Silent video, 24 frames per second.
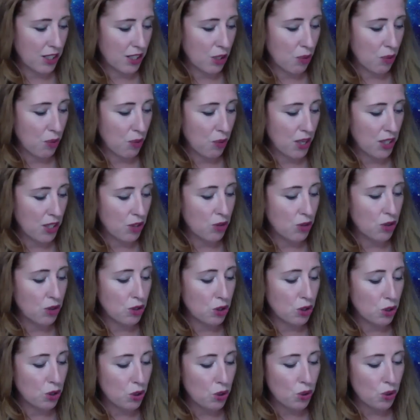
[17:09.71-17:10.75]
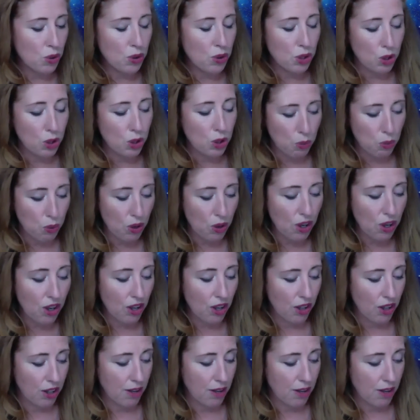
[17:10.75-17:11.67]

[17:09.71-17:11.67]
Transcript: So when you do your work